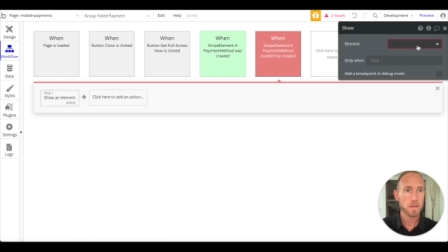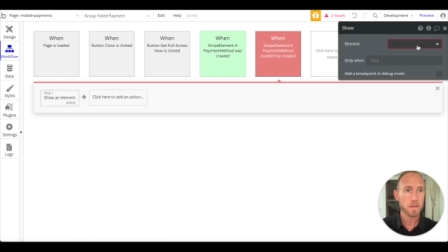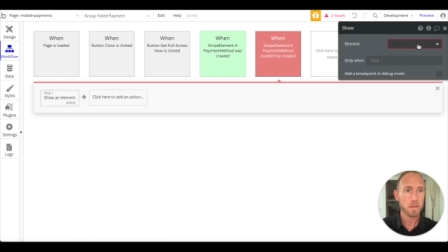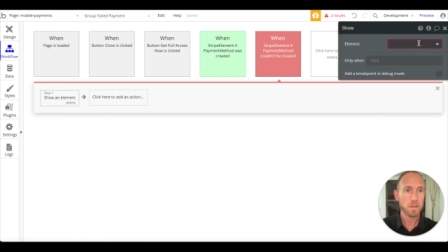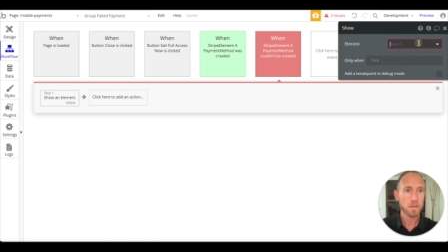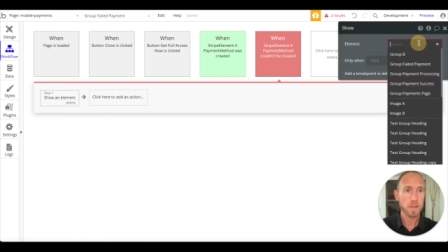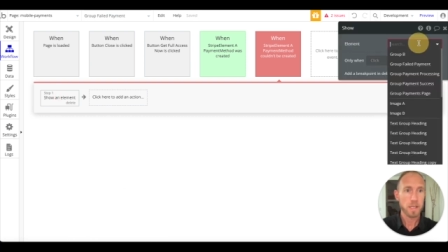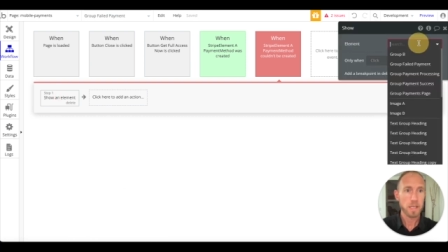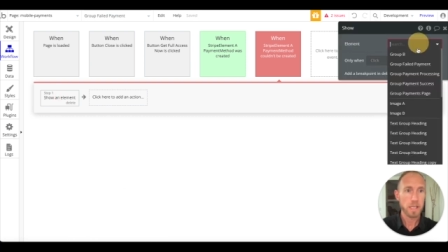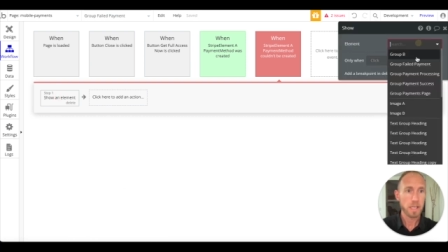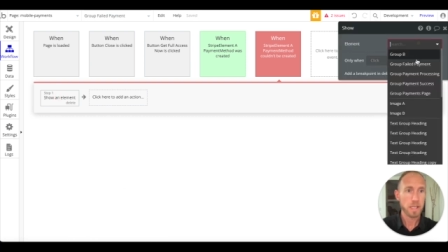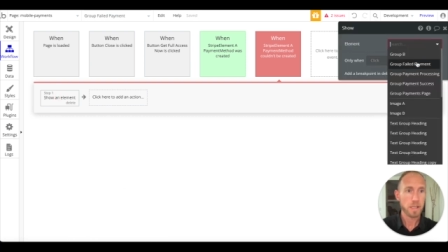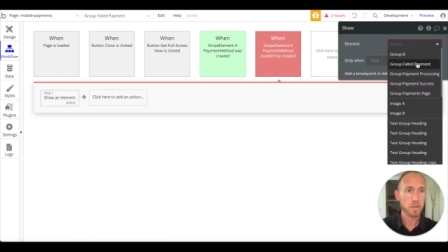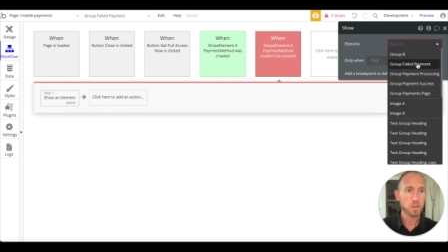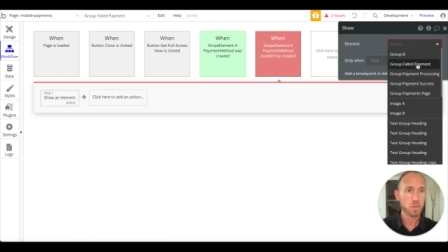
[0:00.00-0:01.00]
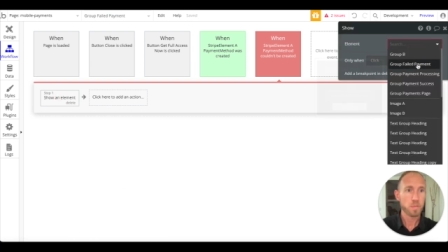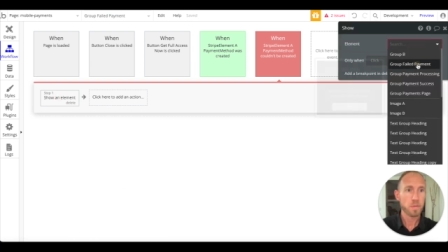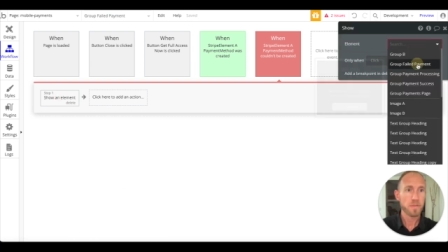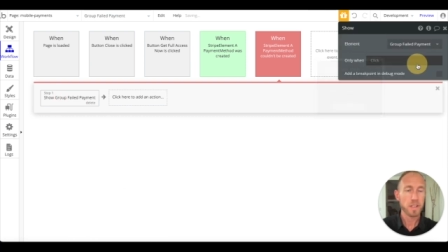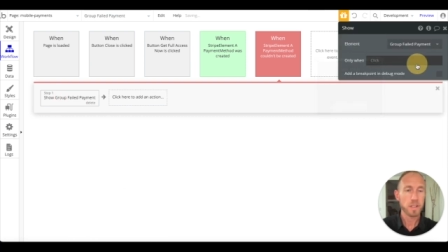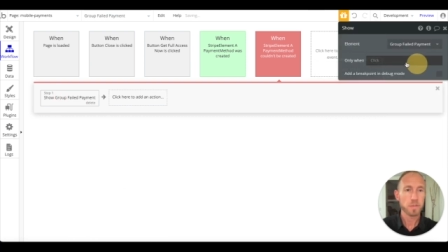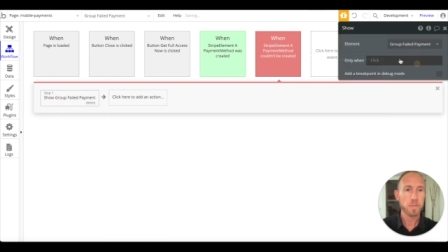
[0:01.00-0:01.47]
the group
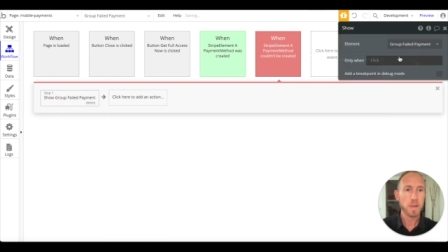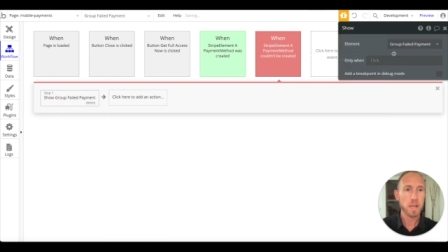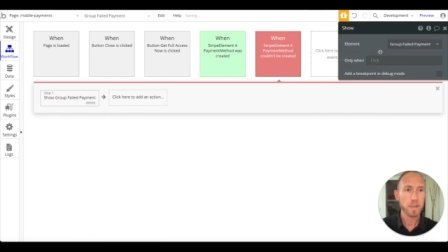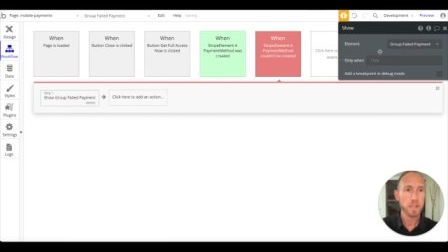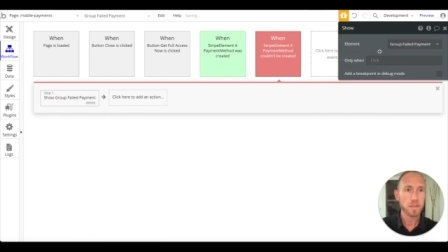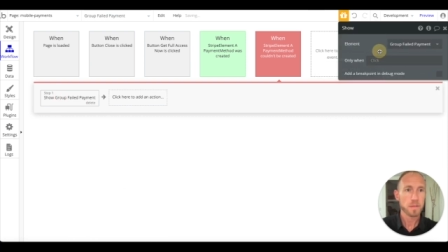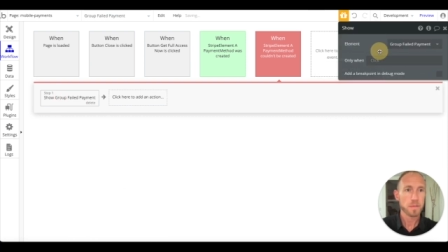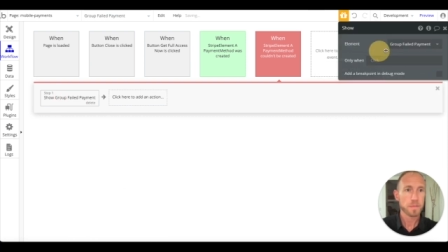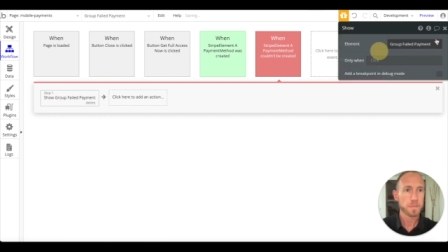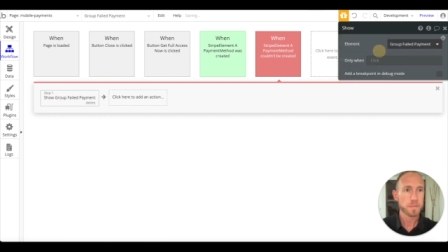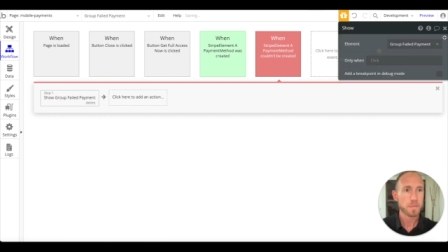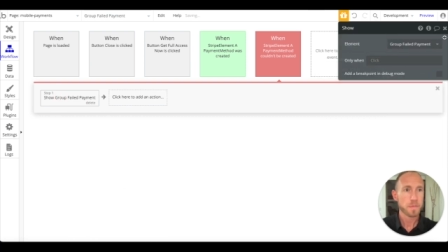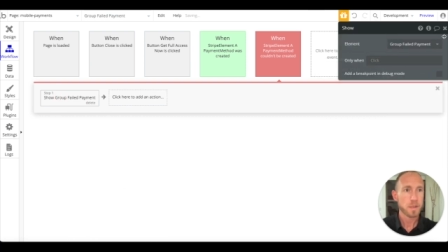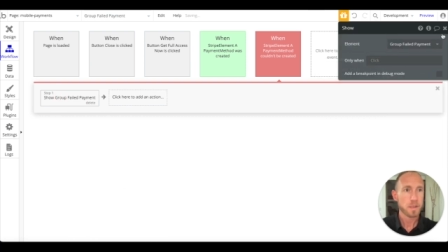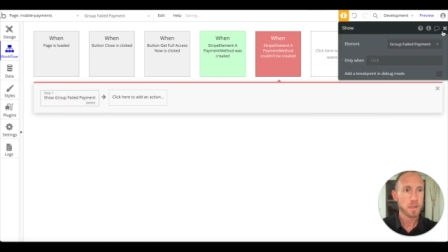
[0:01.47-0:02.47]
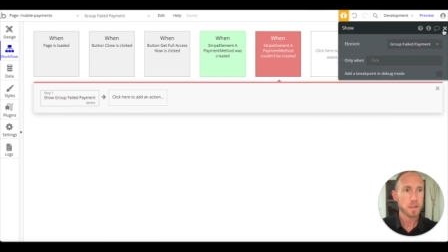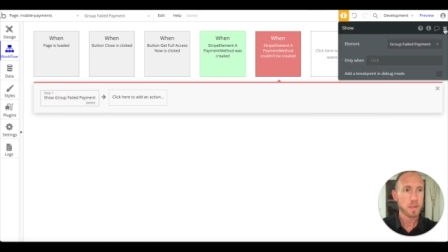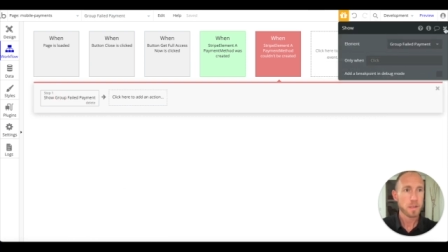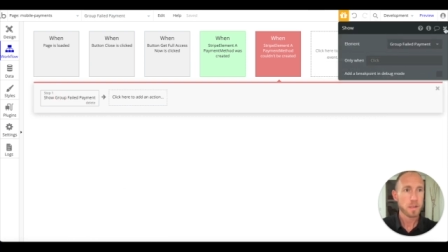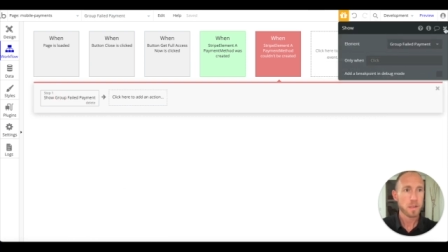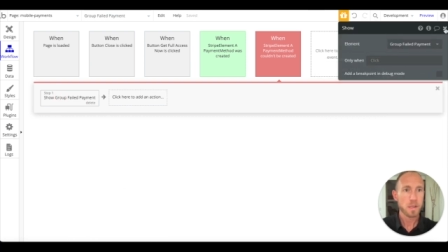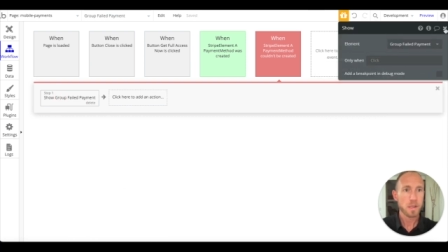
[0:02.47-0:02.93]
failed payment.
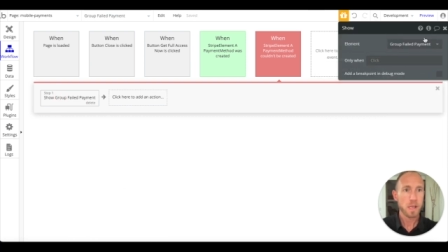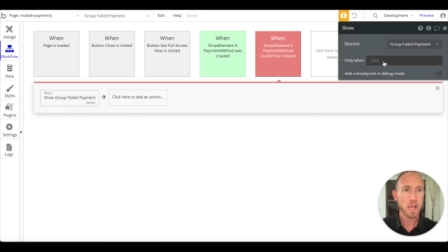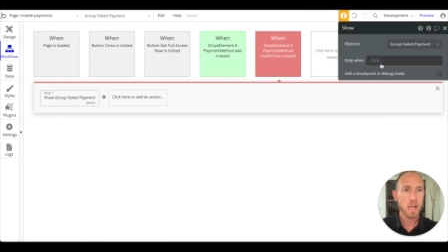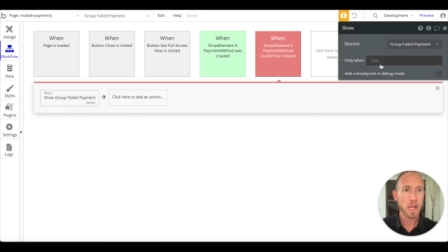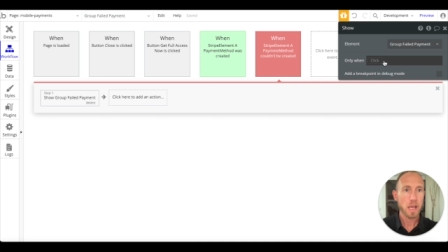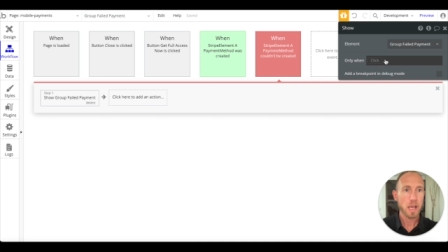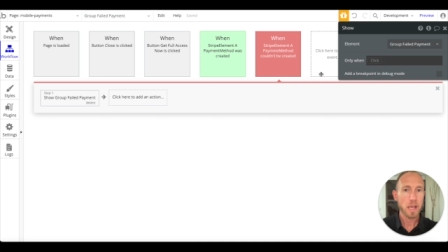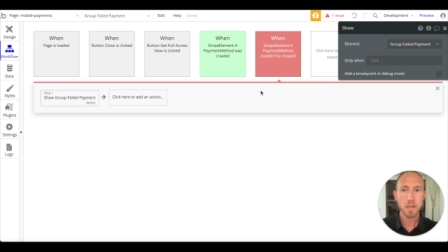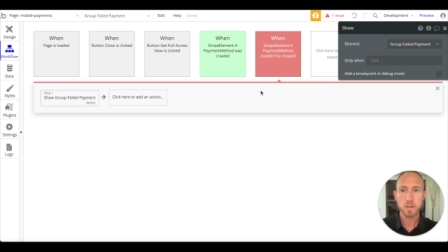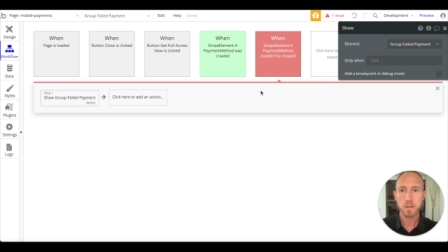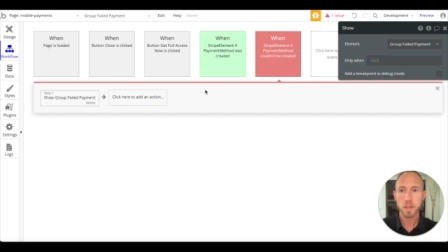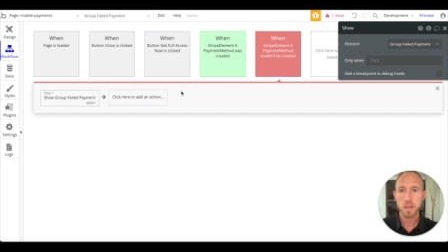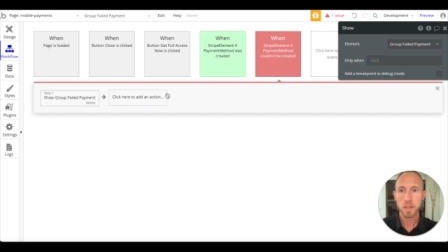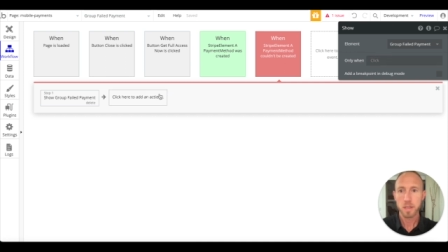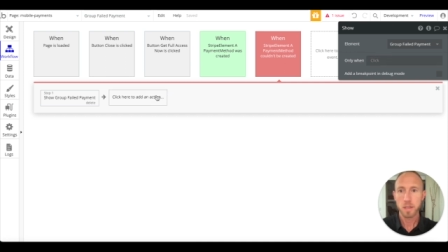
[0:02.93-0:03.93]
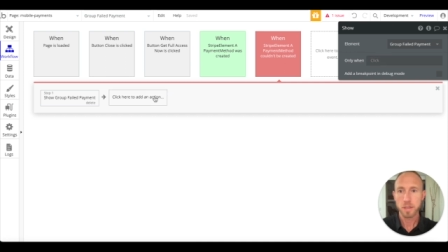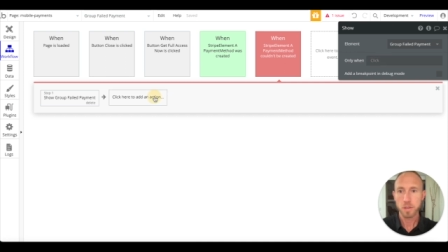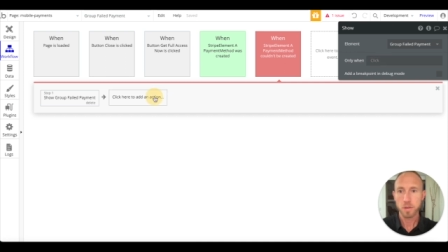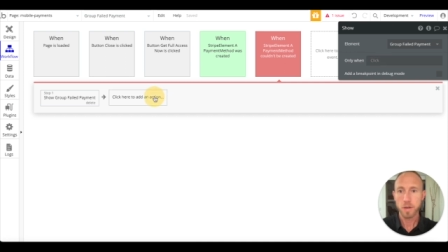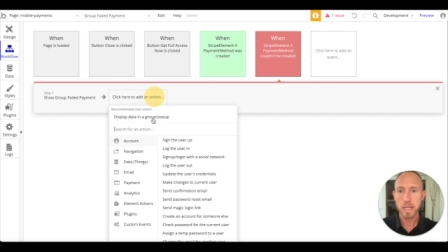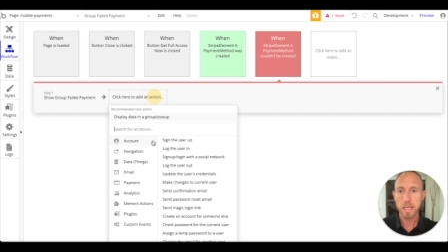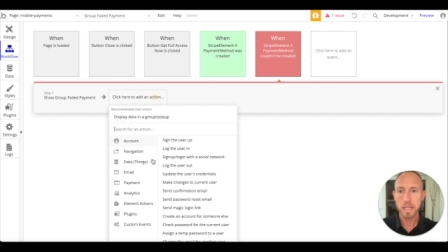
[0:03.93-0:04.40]
And let's go
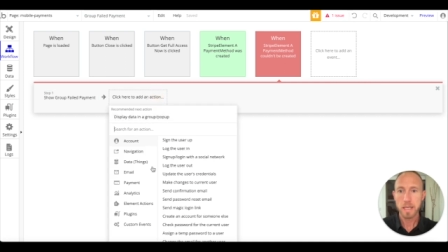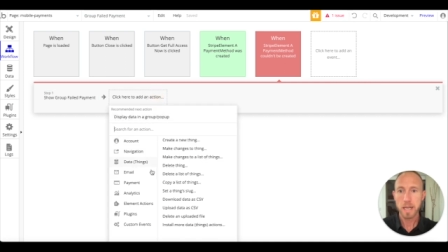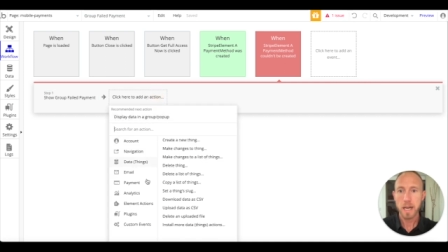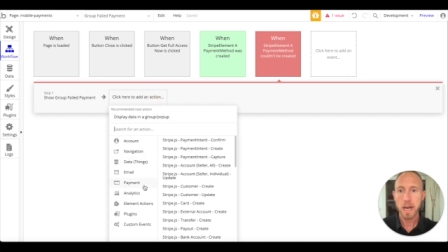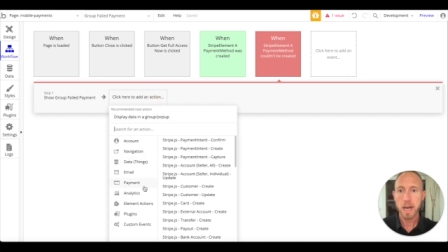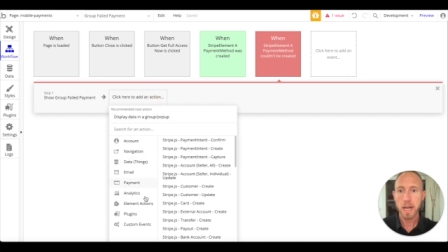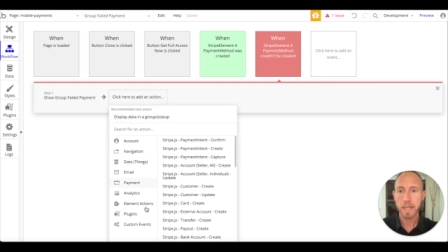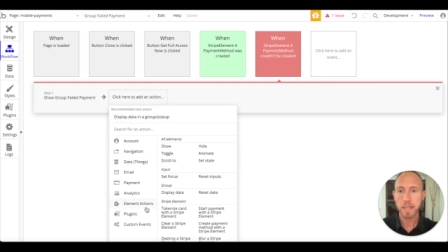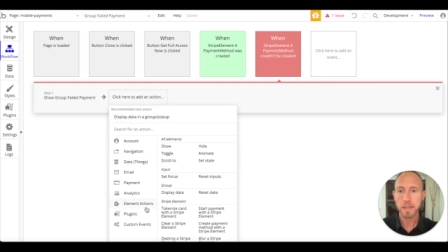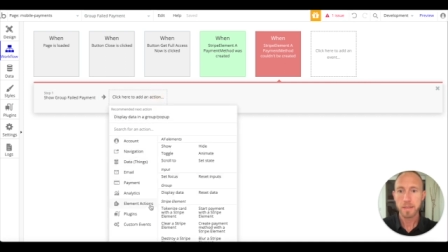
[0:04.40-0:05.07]
ahead and hide